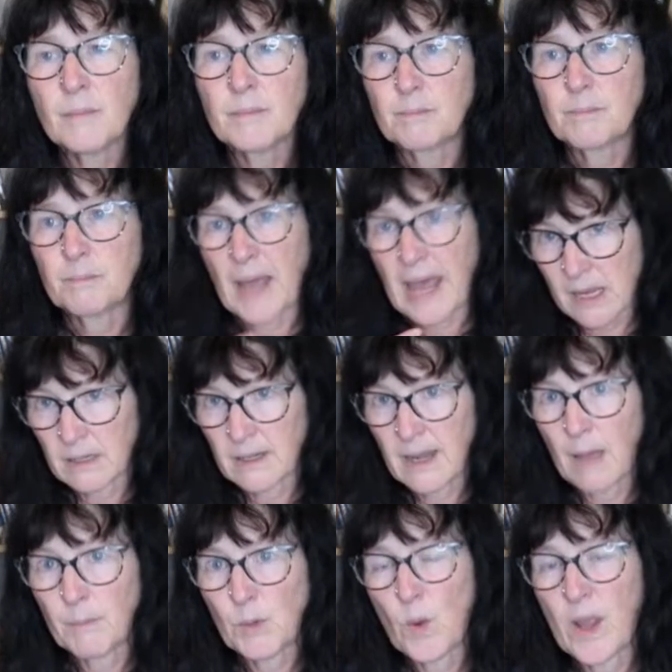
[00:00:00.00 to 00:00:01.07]
pagan,
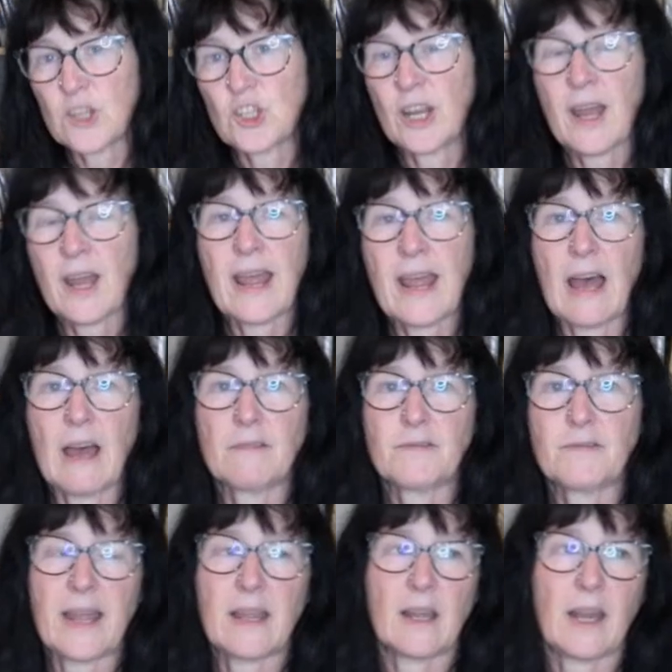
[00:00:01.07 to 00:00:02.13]
I'm a witch, and I have
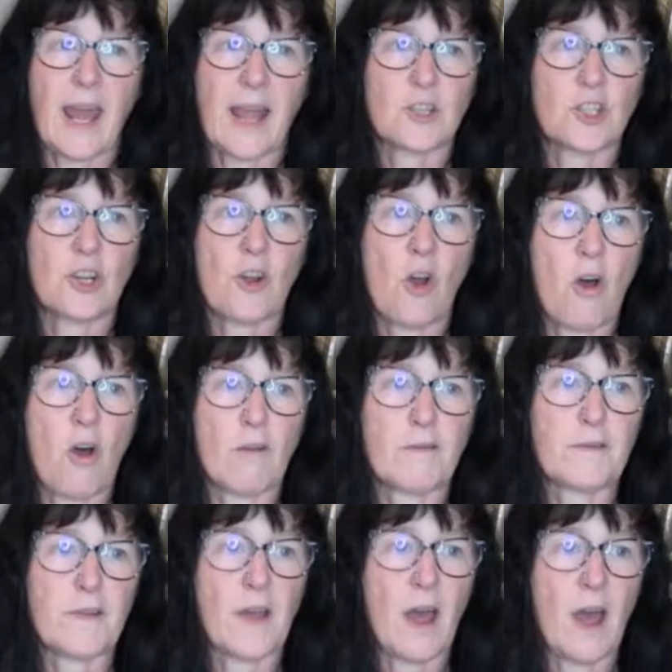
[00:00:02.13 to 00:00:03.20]
a collection
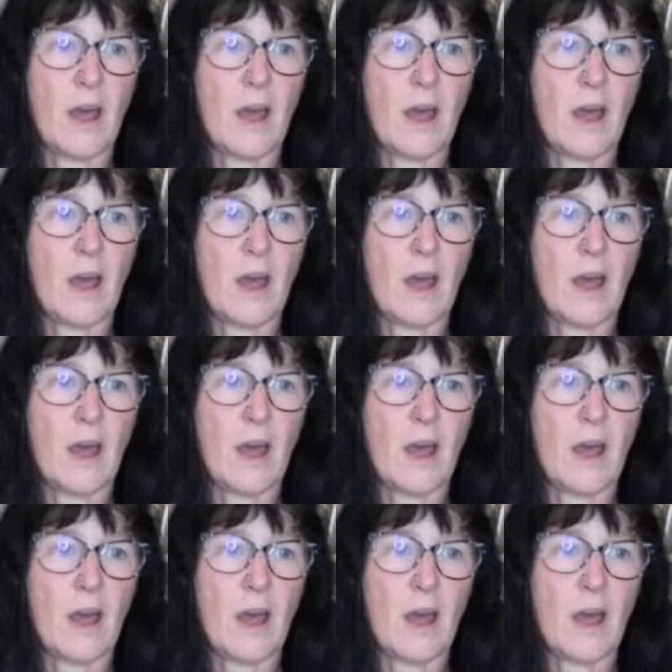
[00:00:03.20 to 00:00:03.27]
of